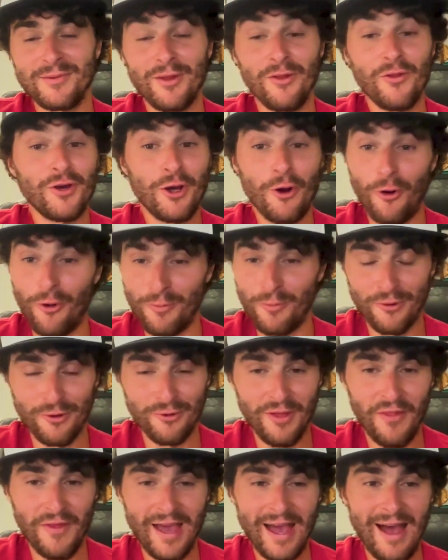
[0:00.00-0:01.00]
cold brew
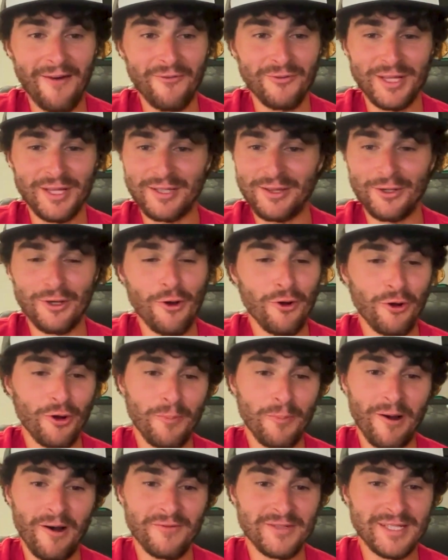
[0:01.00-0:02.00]
that they have with like the Cocoa
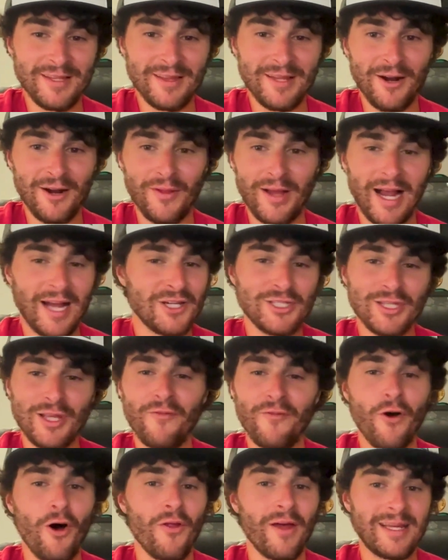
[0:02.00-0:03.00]
Puffs in there. Like, I just
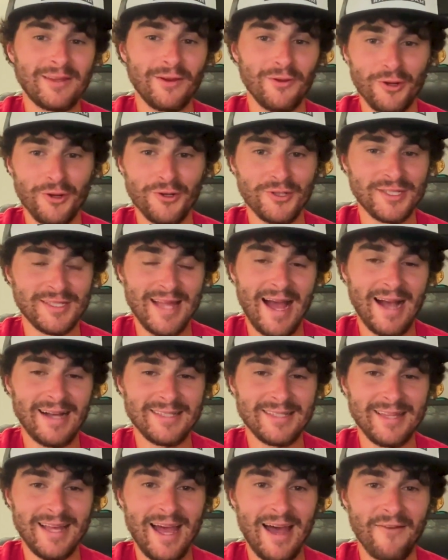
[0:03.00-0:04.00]
love all like the little snacks
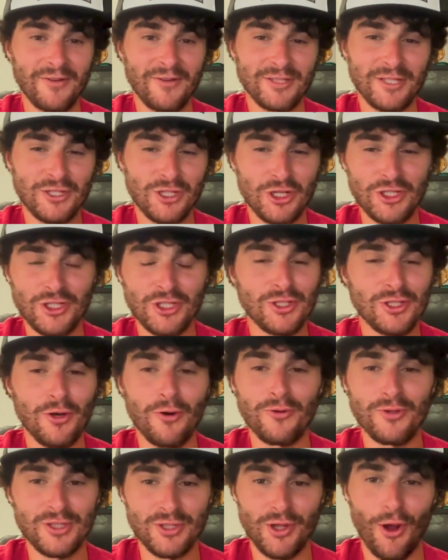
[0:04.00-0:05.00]
that they have because it's just
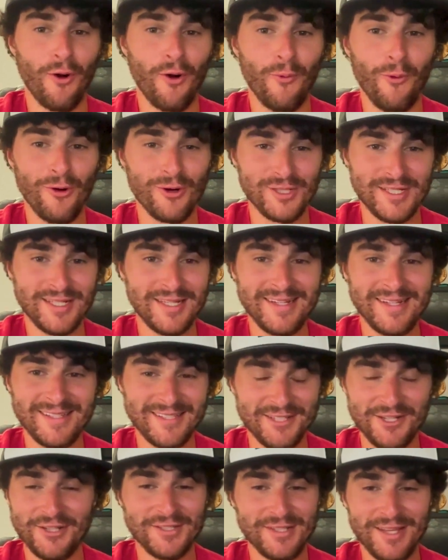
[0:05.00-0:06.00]
so Star Warsy.
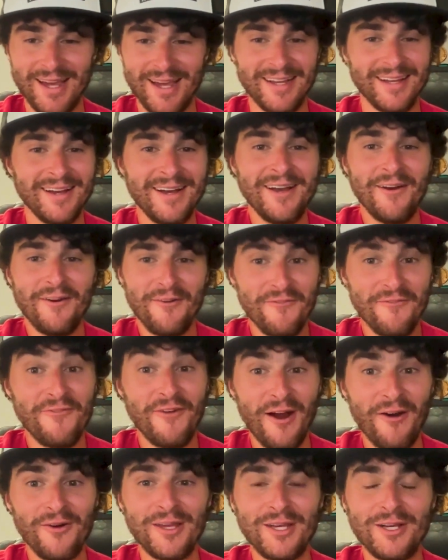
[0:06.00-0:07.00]
It's just like
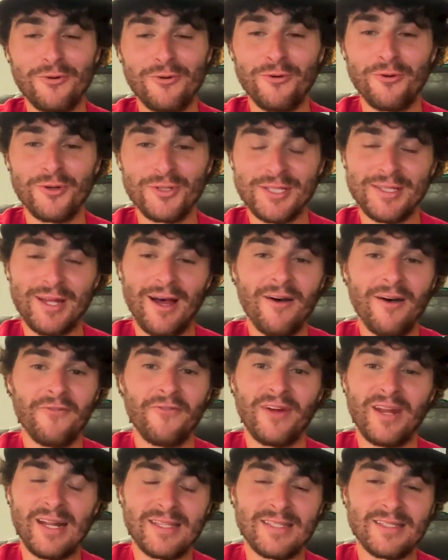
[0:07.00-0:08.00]
very cool stuff,
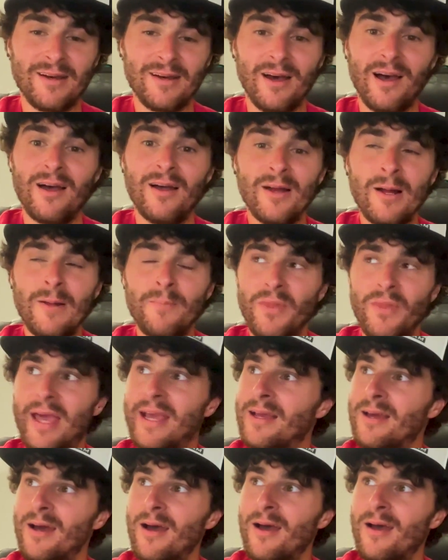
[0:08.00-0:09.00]
and it's
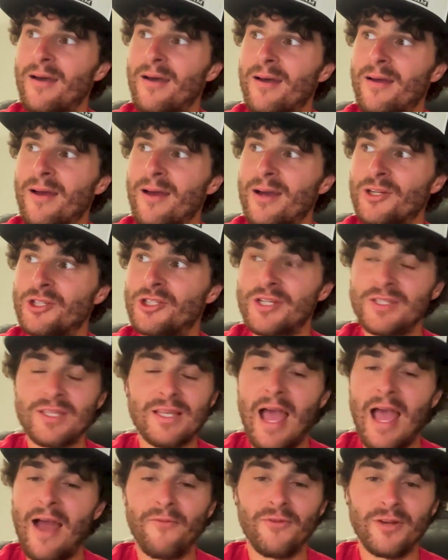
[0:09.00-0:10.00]
like just
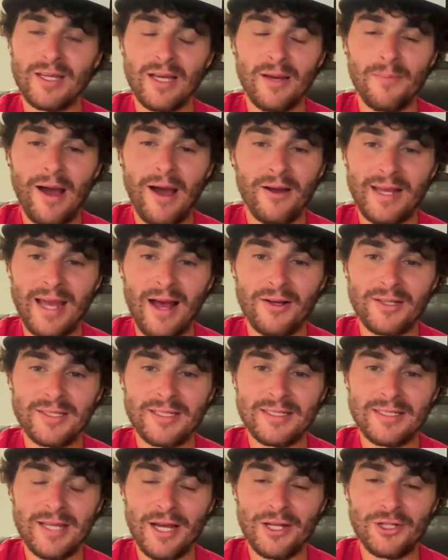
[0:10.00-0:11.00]
everything about
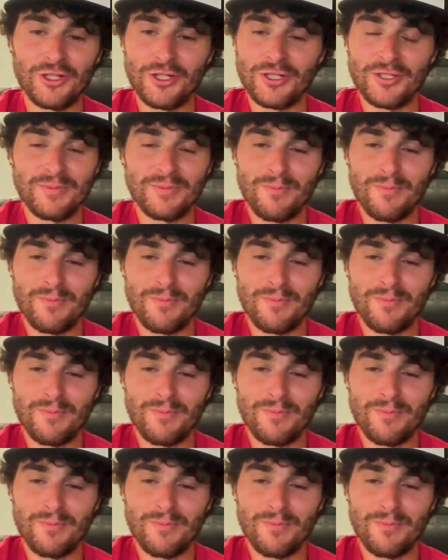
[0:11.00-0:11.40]
Galaxy's Edge just